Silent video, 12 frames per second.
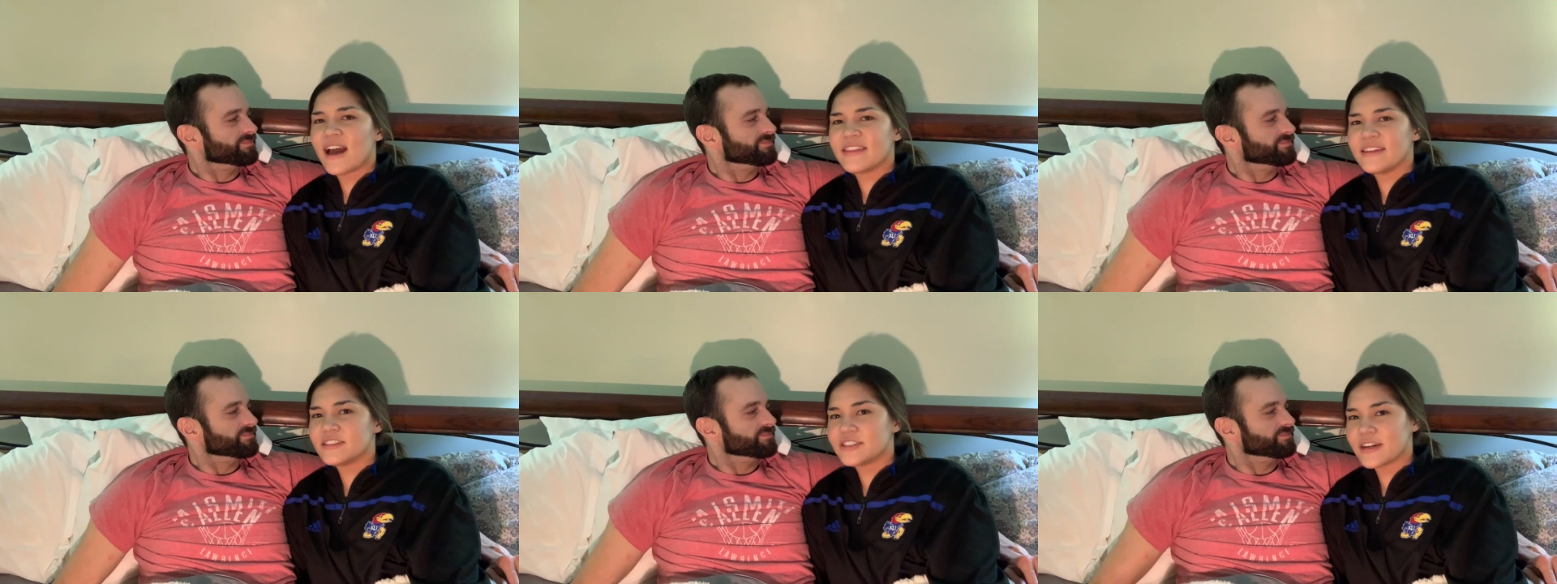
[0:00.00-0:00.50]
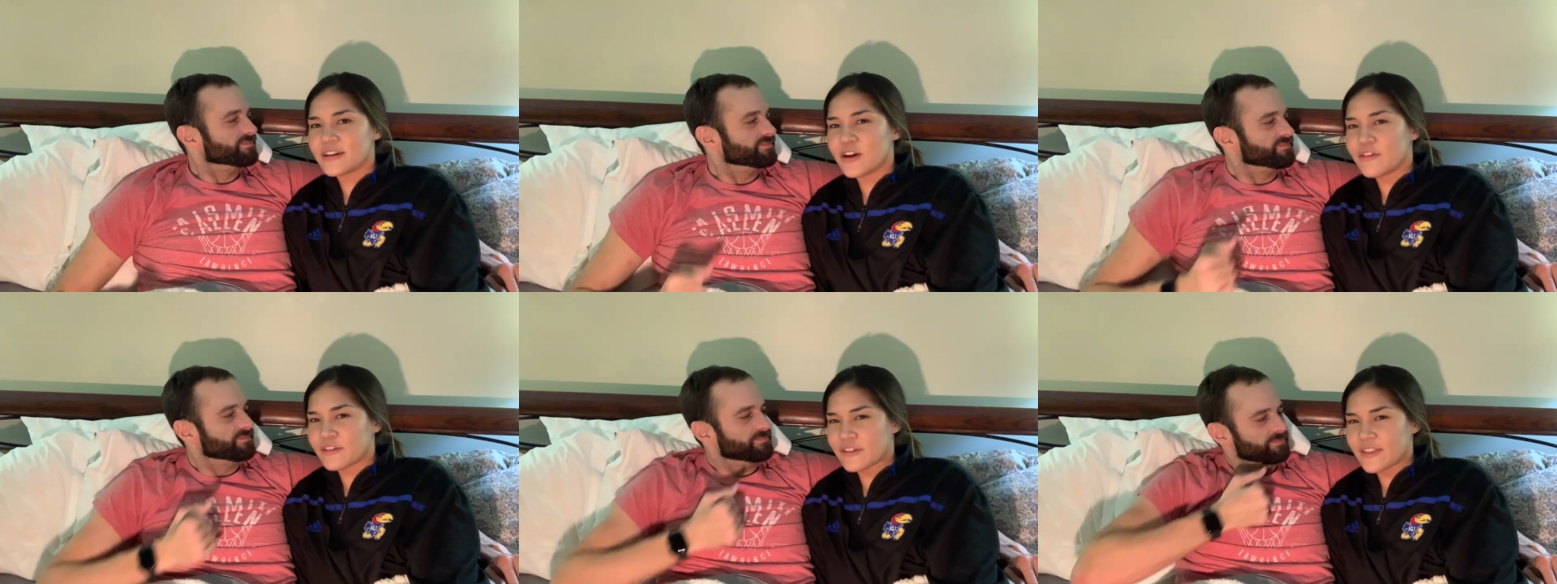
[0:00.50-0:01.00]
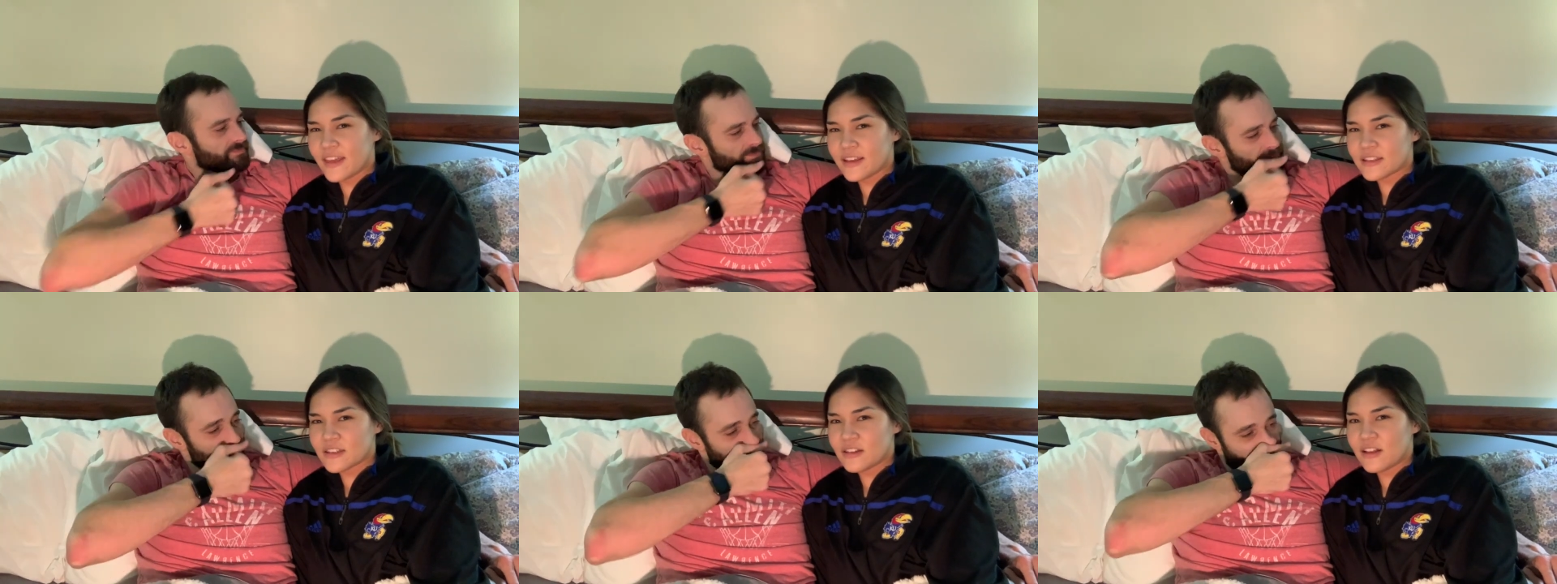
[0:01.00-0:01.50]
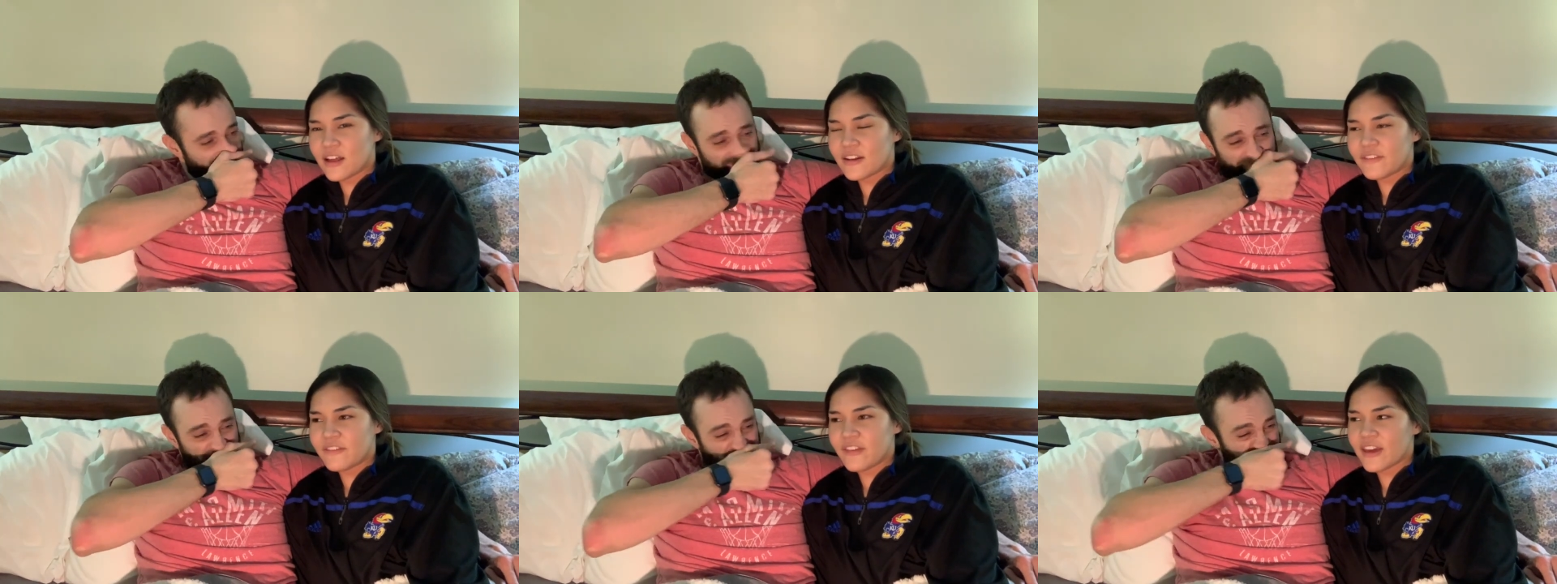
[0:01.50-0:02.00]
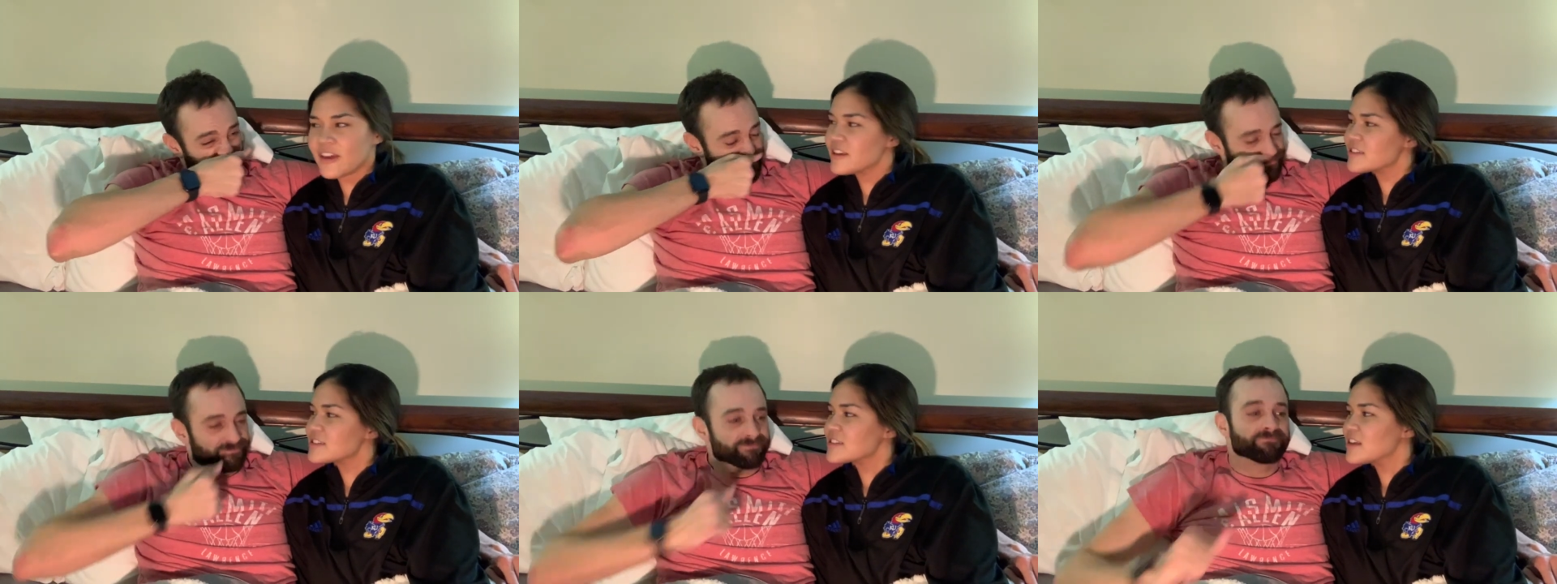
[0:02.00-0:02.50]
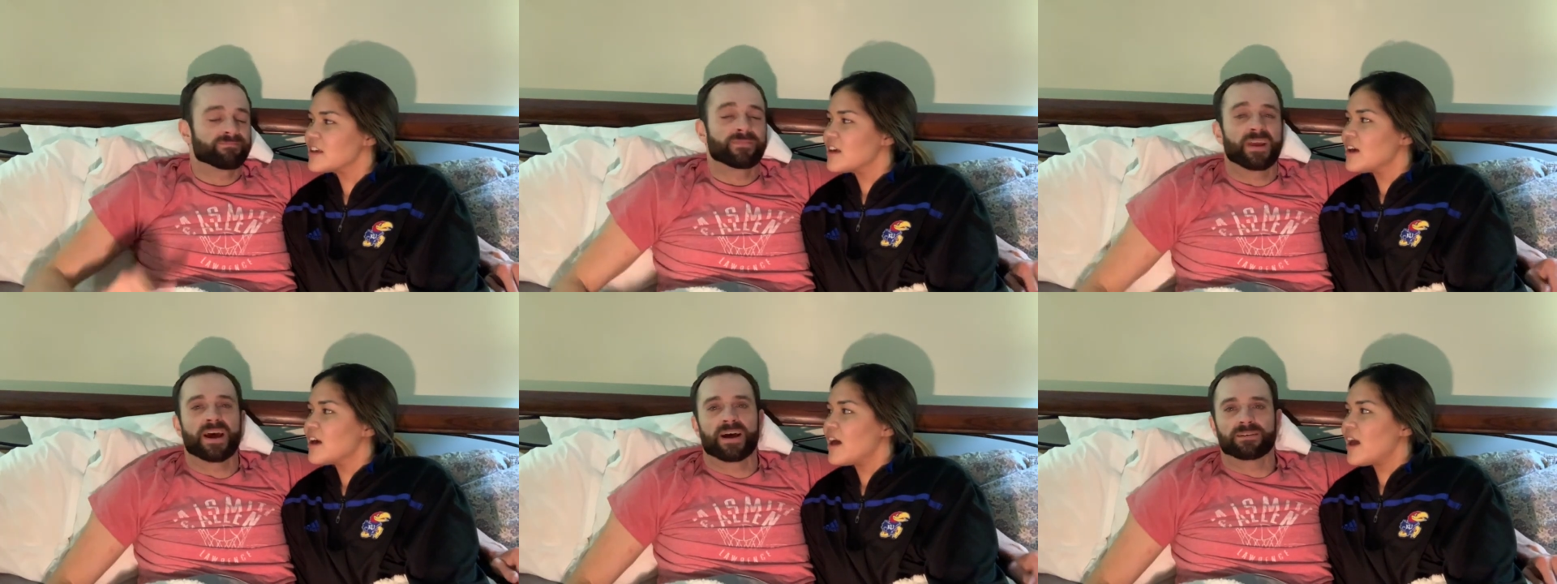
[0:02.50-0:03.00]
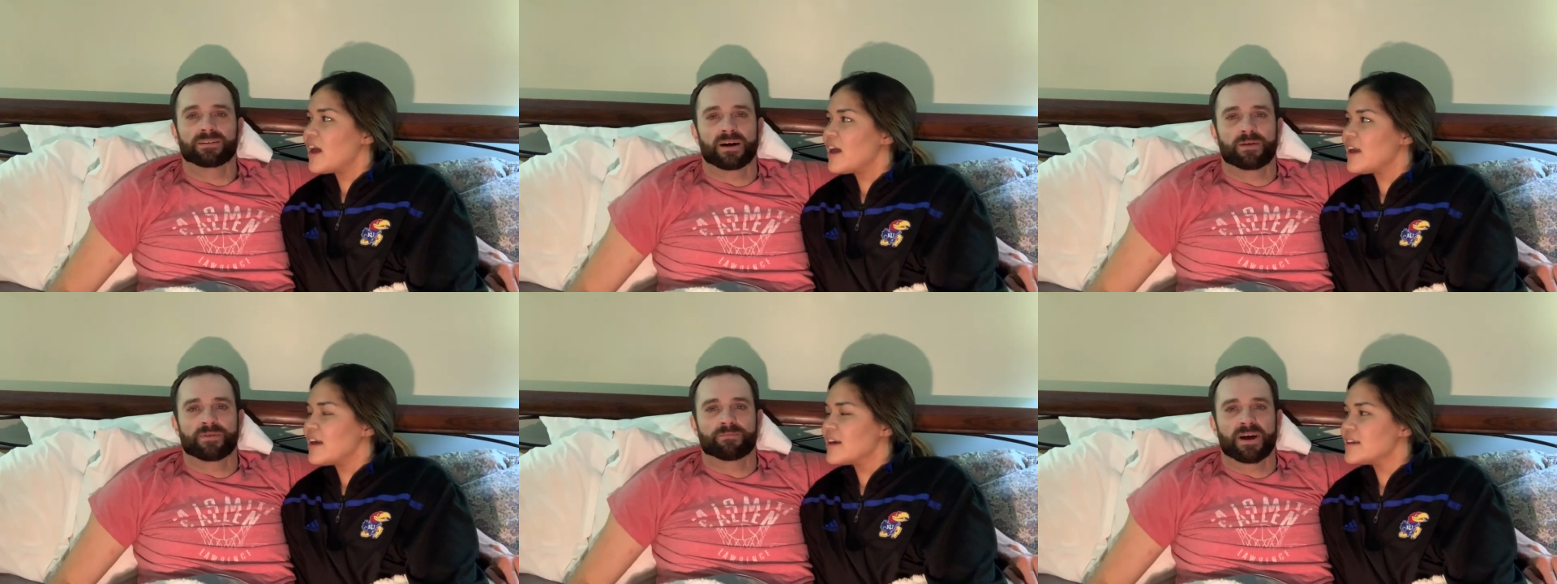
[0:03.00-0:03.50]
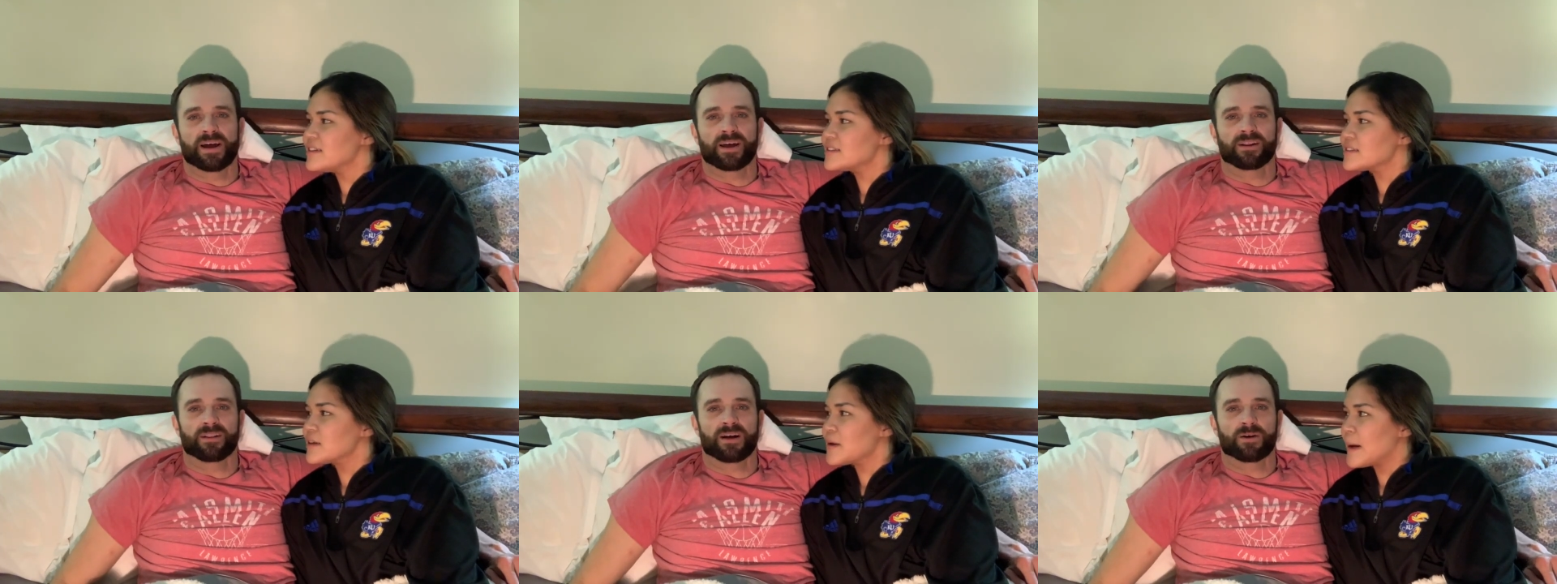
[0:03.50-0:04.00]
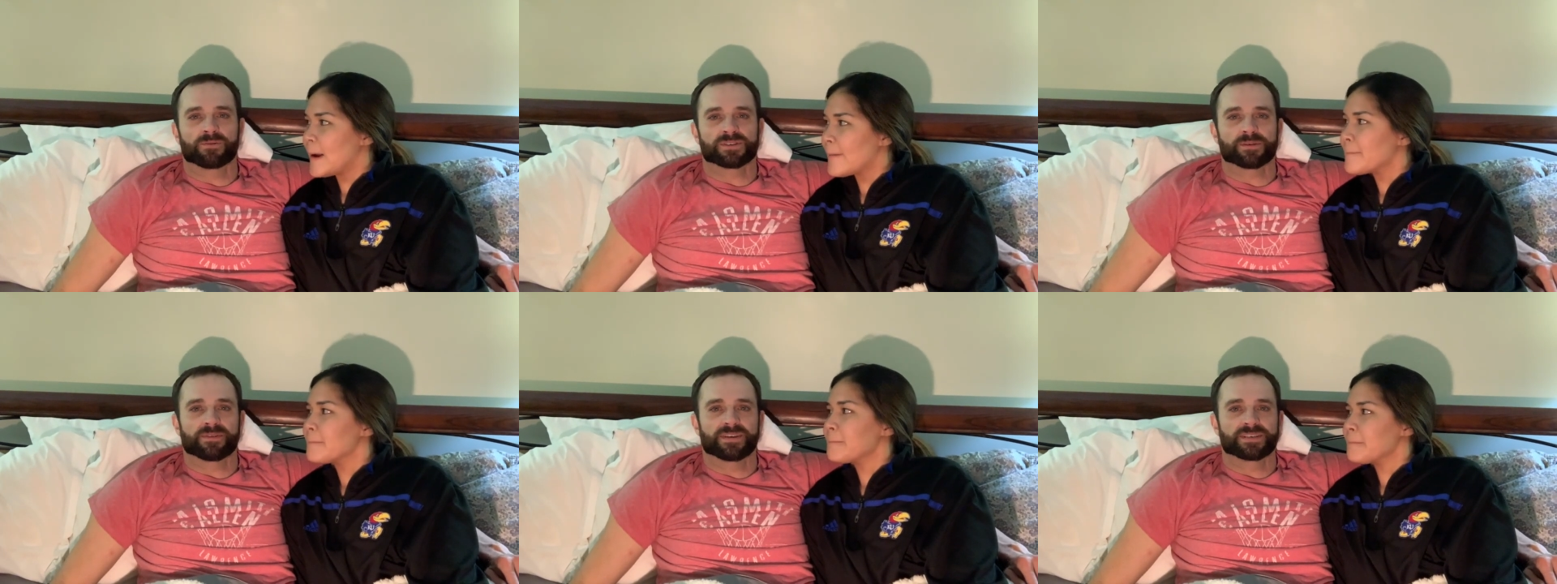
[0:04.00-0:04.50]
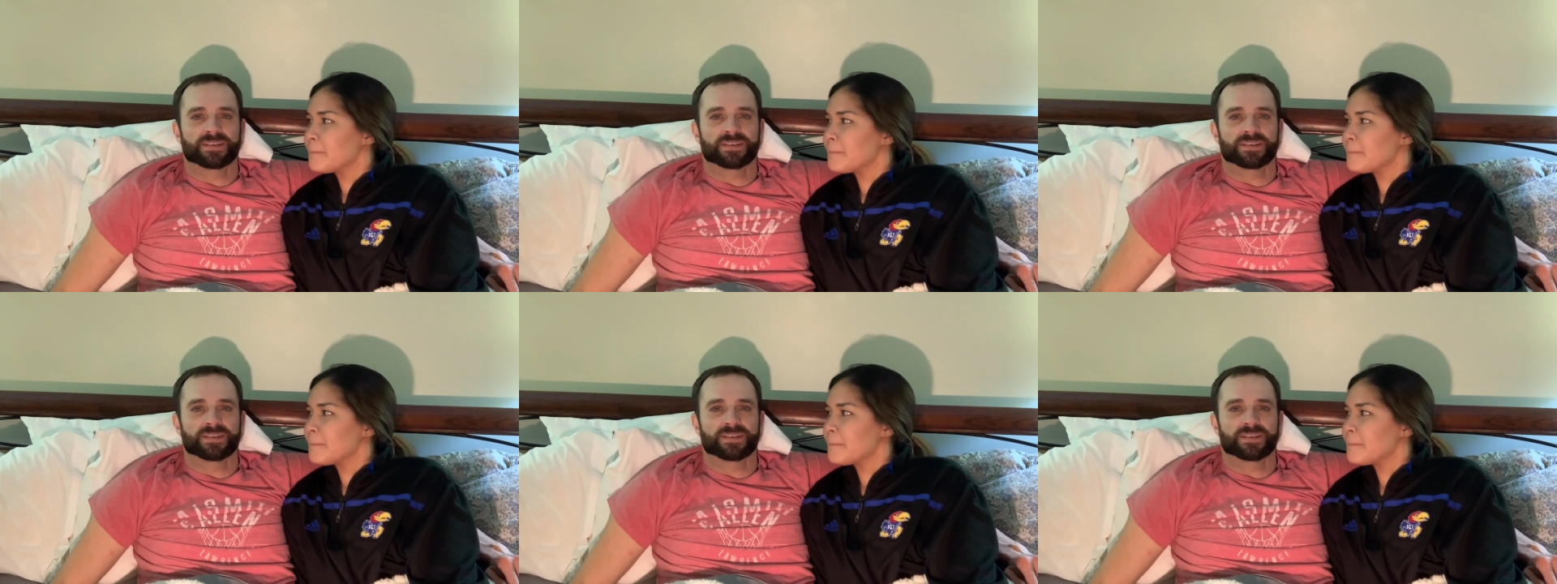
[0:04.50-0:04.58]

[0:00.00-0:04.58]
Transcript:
Speaker 1: I think Jared overthinks a lot of things.
Speaker 2: Yeah, I'm and in my head a lot with some of these